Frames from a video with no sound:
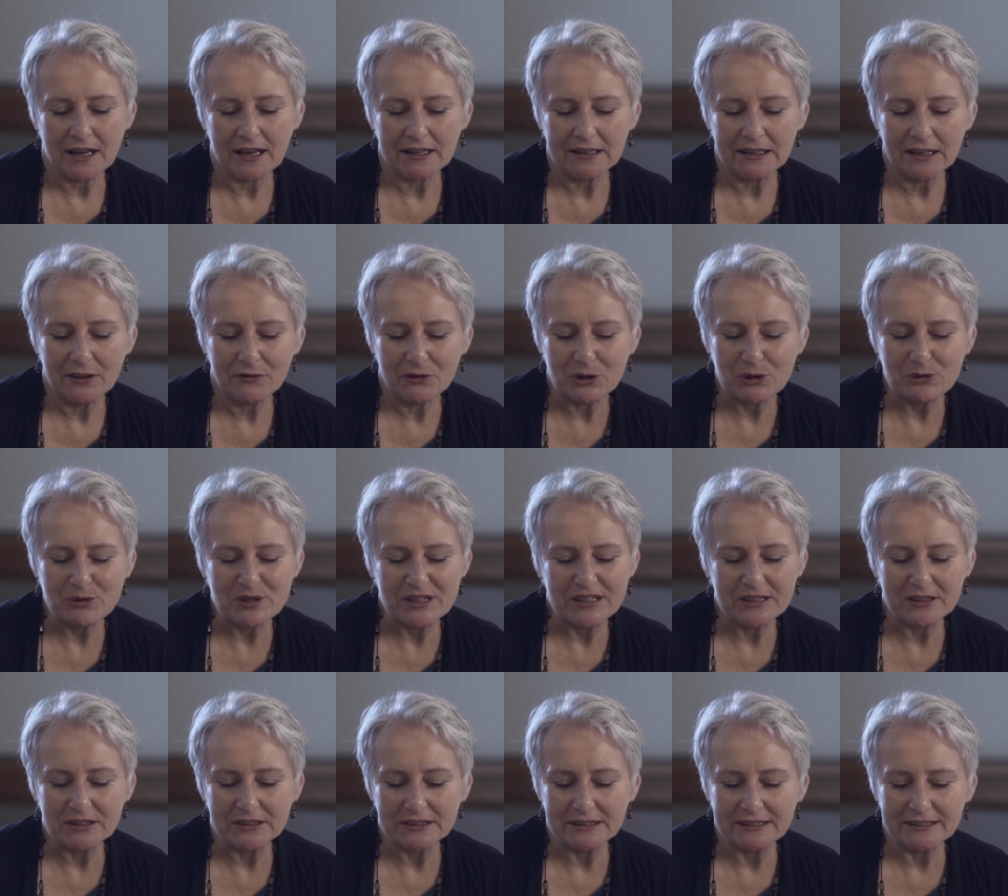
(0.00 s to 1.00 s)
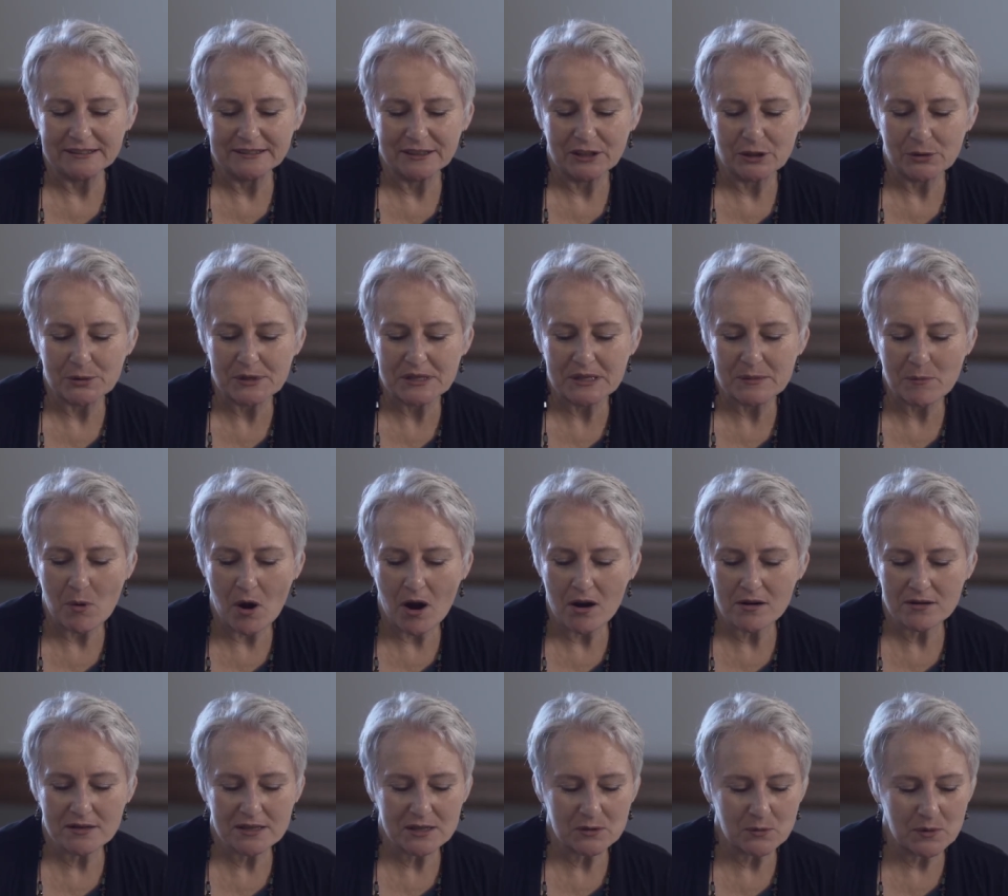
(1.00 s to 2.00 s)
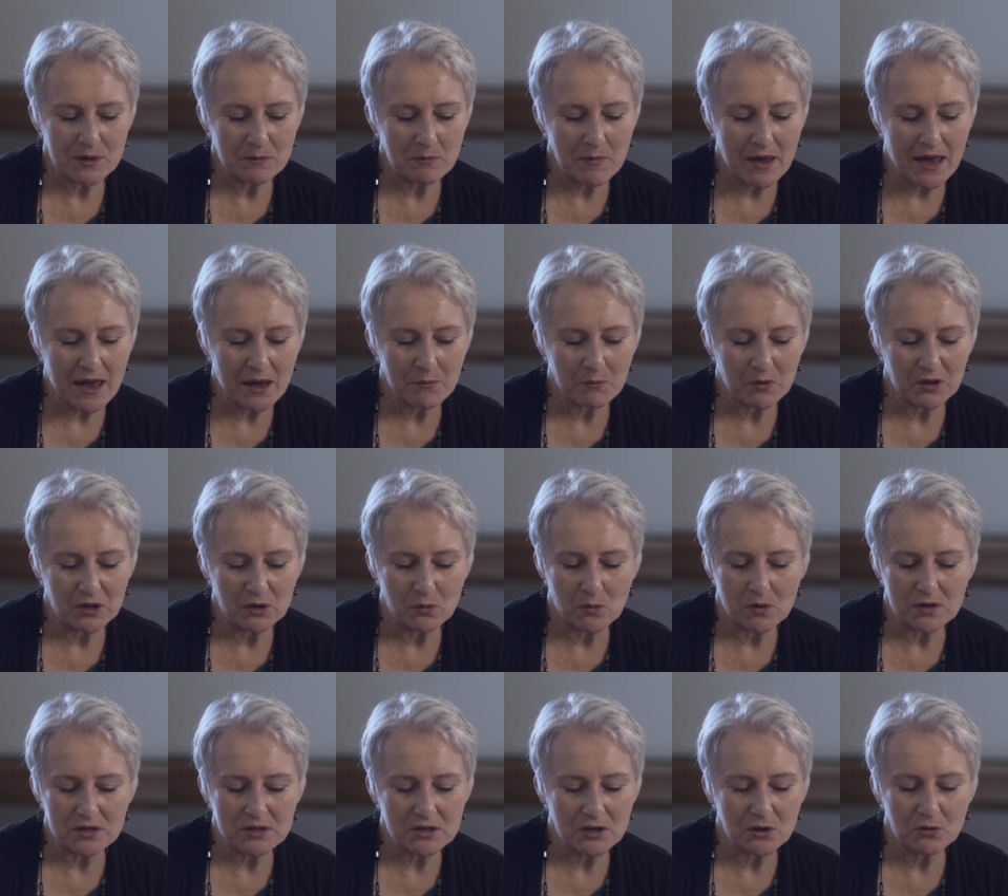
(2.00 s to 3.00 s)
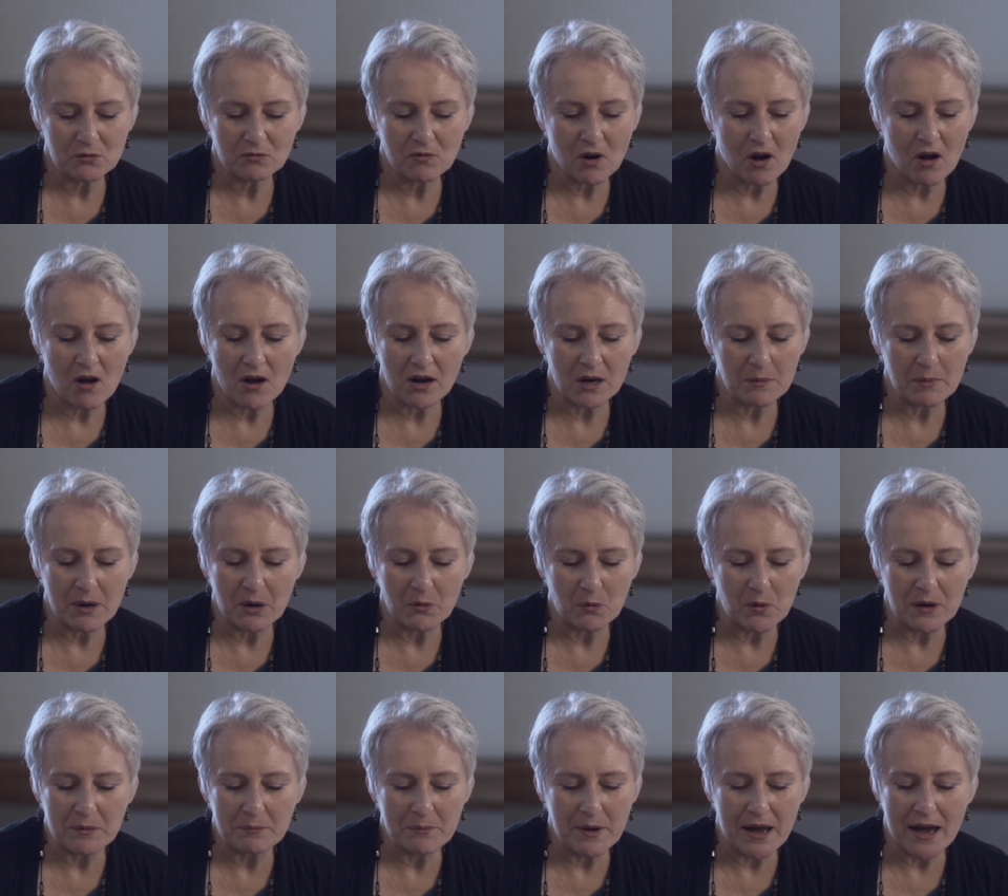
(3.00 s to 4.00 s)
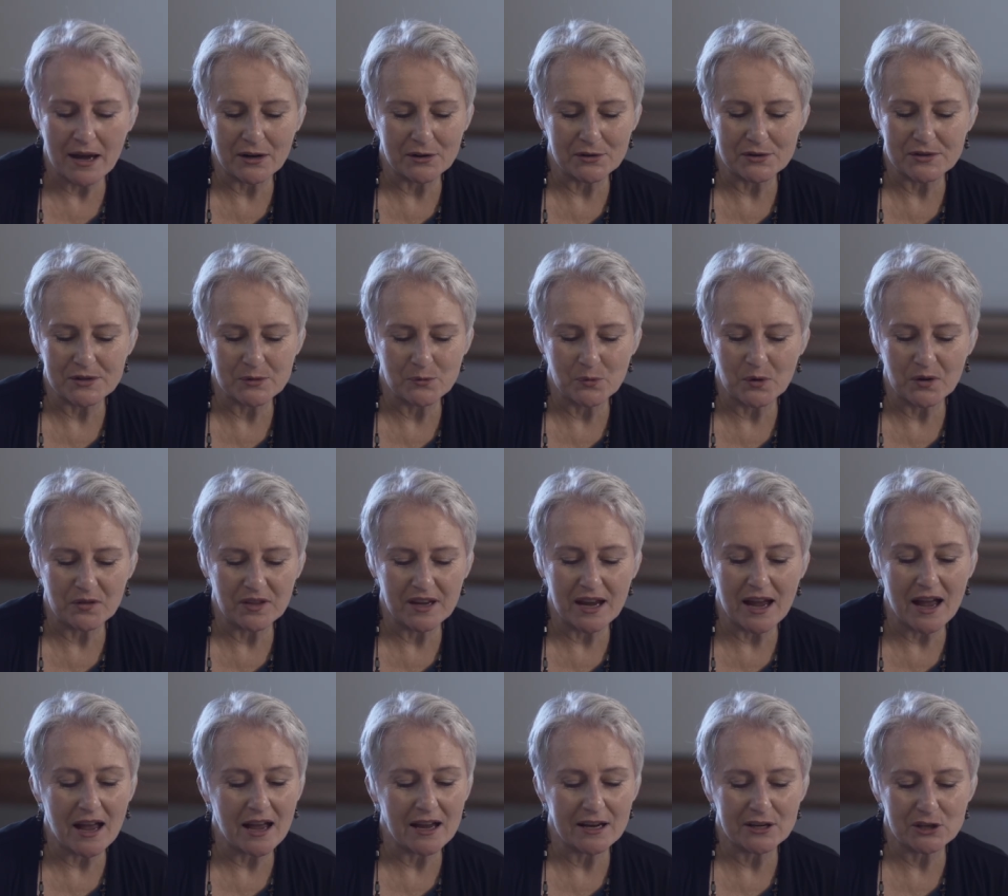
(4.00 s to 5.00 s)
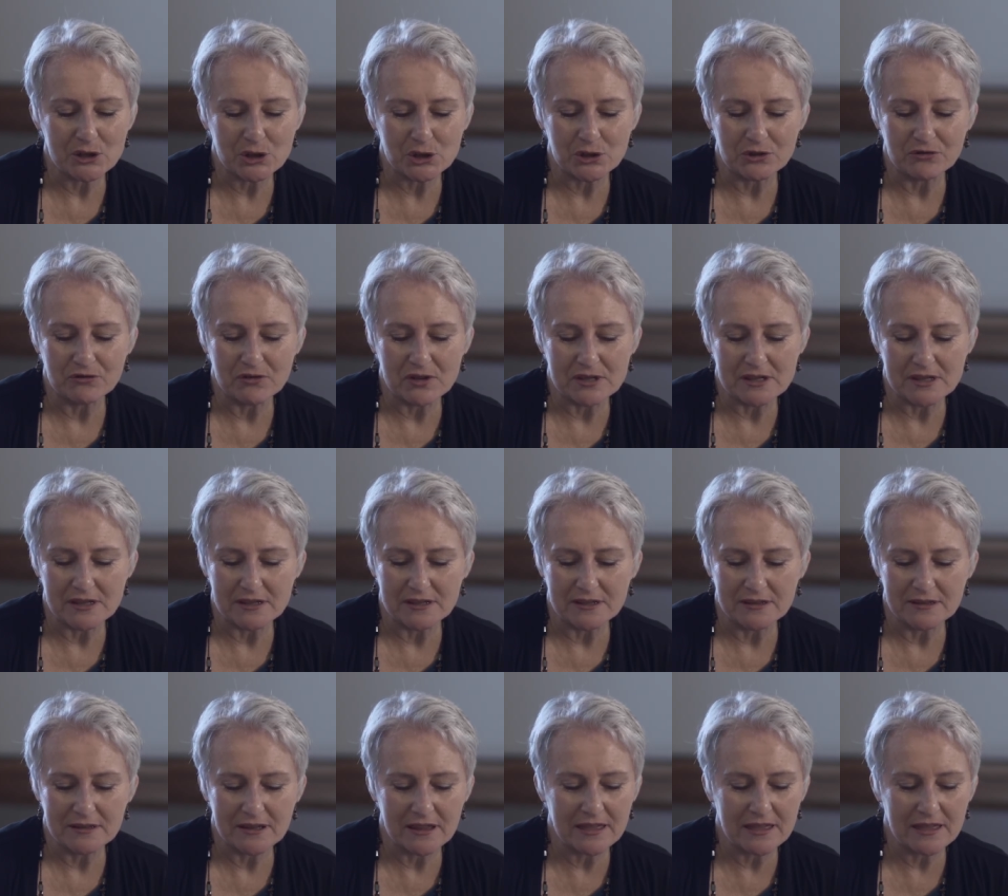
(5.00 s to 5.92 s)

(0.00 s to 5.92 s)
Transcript: I love you dearly. You're a smart and sweet man, but you are so wrong about what matters and where the eyes should visit.